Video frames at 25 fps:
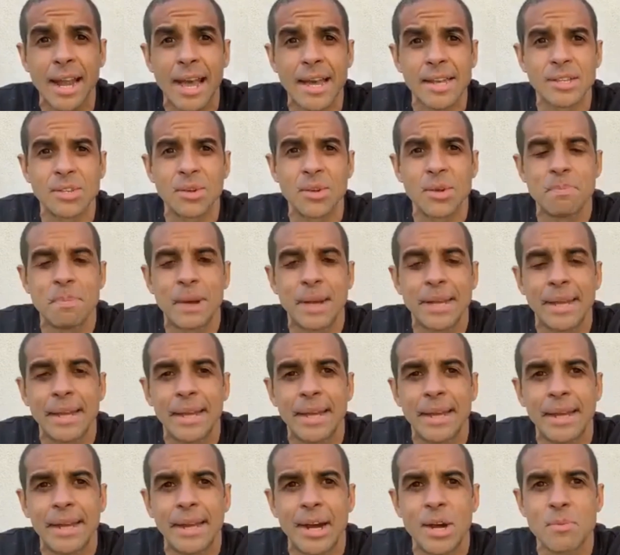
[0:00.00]
how you doing, mate?
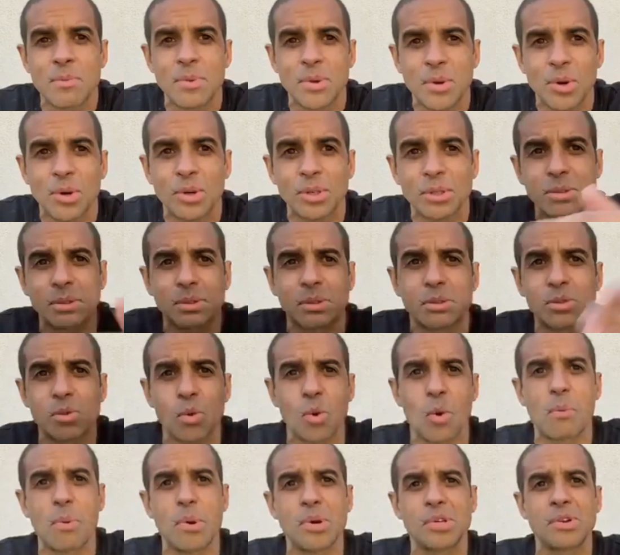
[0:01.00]
I hope you're
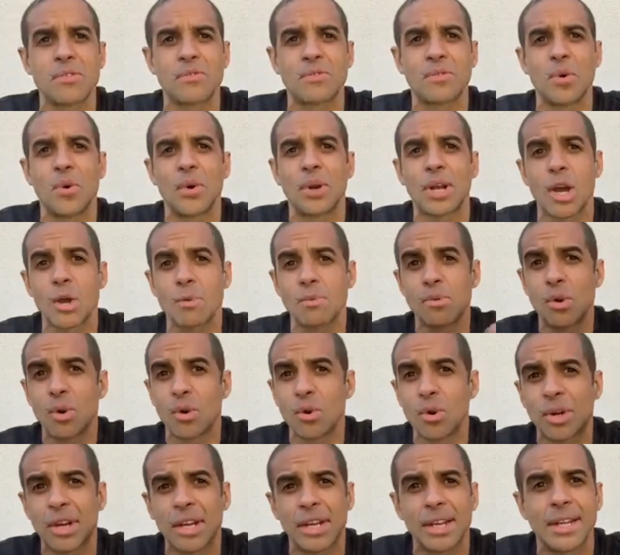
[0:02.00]
sort of pushing forward. I hope
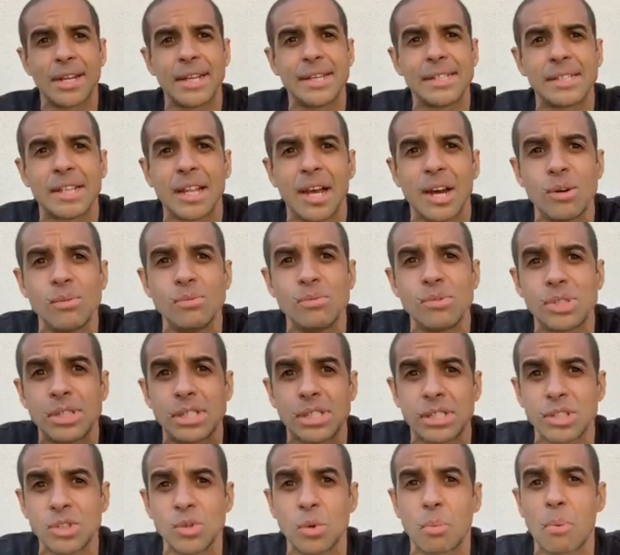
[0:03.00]
you're looking at these
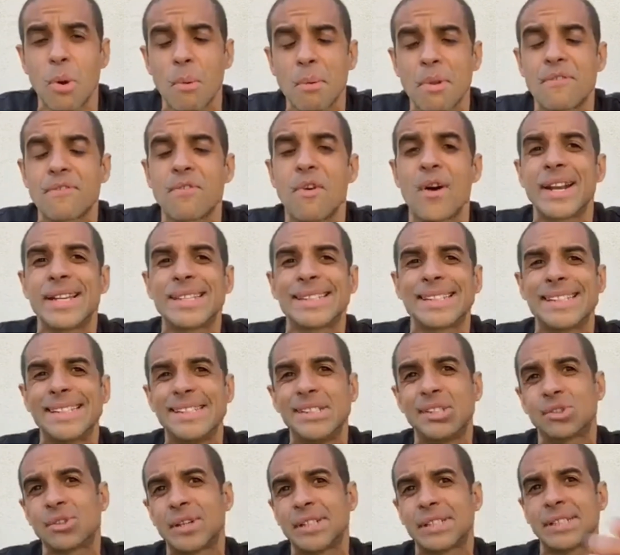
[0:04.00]
loans. You'll probably find this
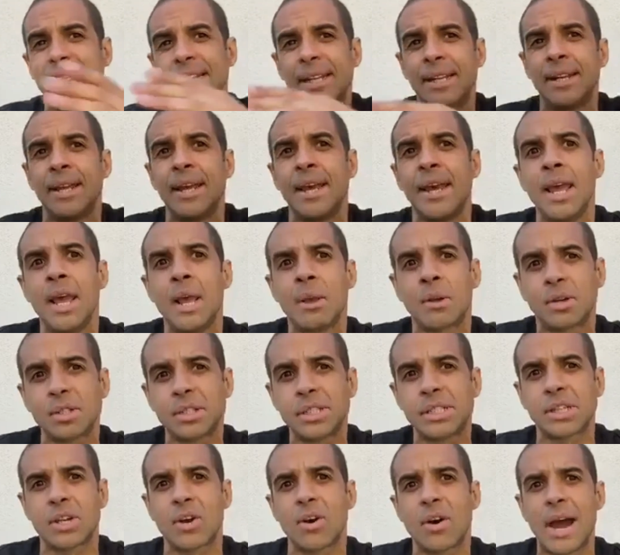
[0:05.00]
interesting because
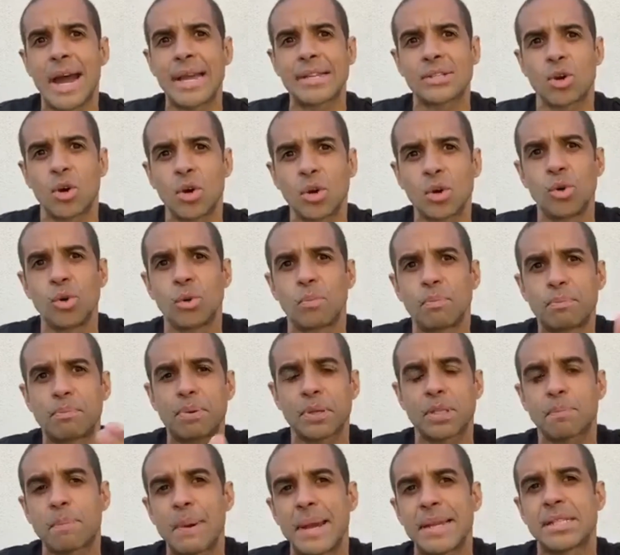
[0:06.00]
this guy has got a good
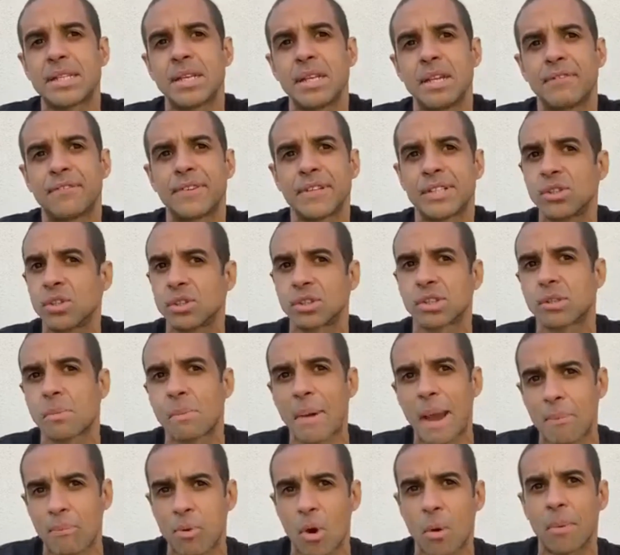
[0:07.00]
perspective. It's not just
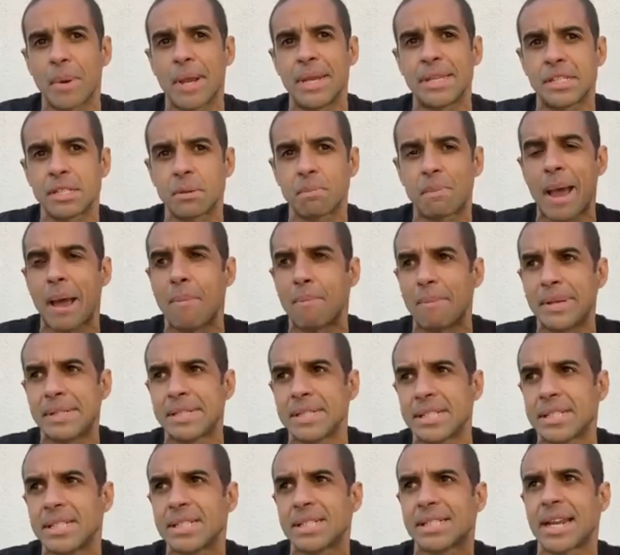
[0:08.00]
about properties, it's about
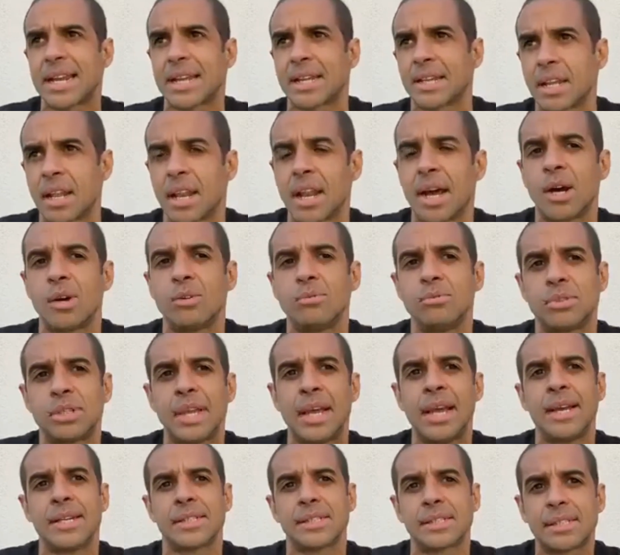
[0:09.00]
businesses and taking the loans.
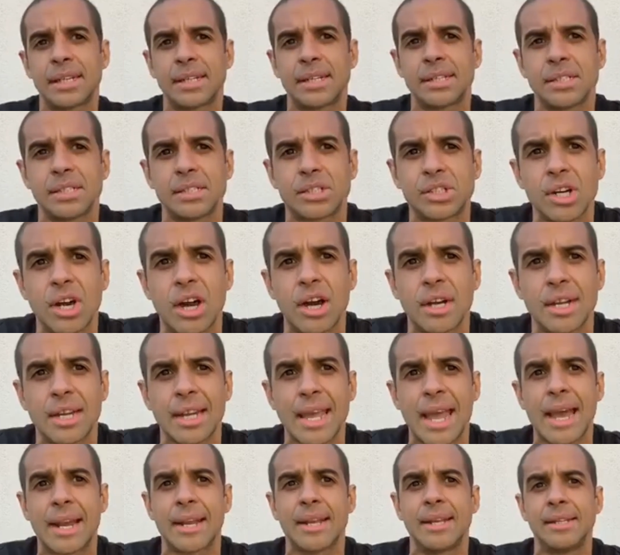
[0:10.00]
As I said, he's a chartered
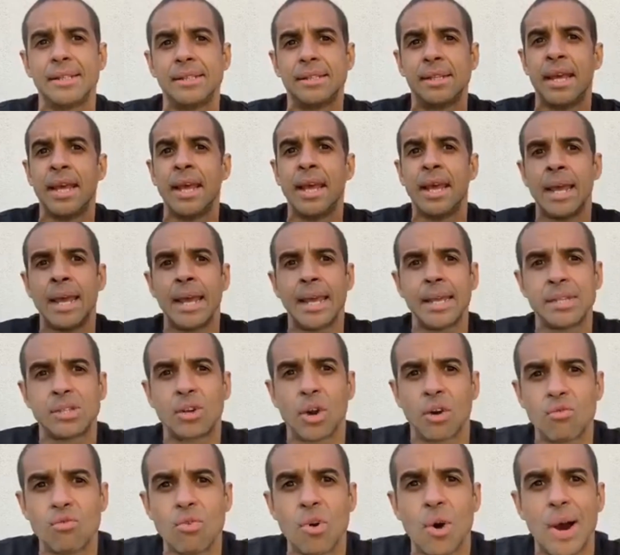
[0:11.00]
accountant. He's
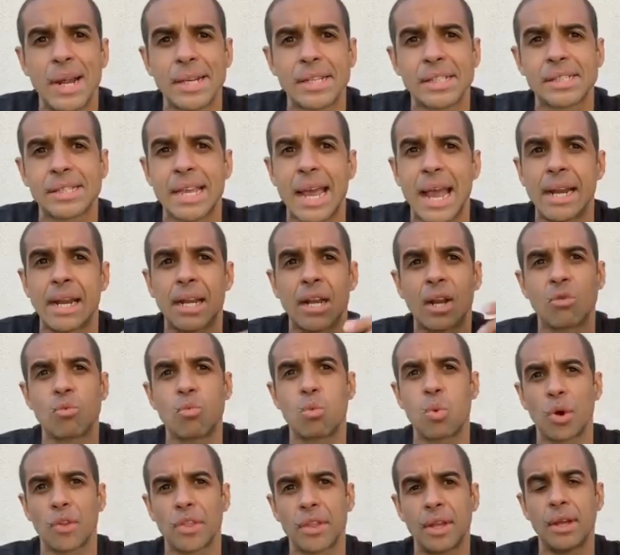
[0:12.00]
got a real understanding of
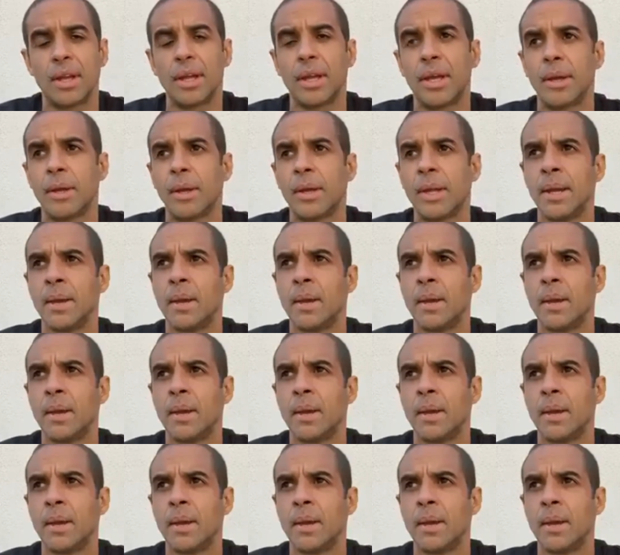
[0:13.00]
what the